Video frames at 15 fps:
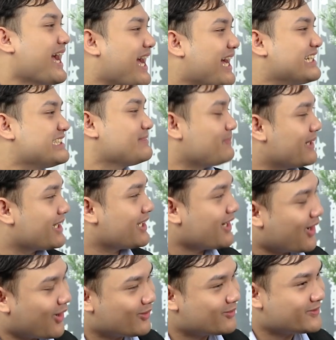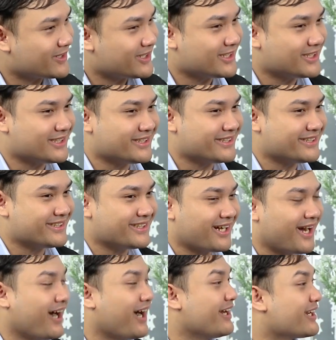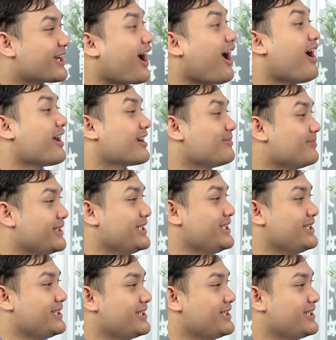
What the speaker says: aspect of an economy.